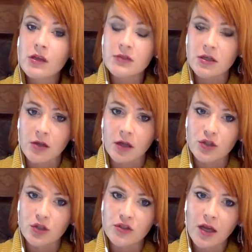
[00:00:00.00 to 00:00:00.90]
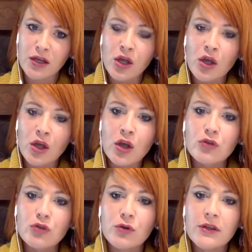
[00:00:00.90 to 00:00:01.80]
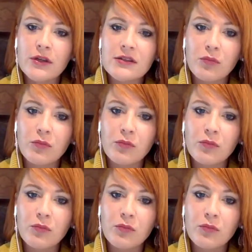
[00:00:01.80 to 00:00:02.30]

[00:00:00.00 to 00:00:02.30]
technology side, you don't get to be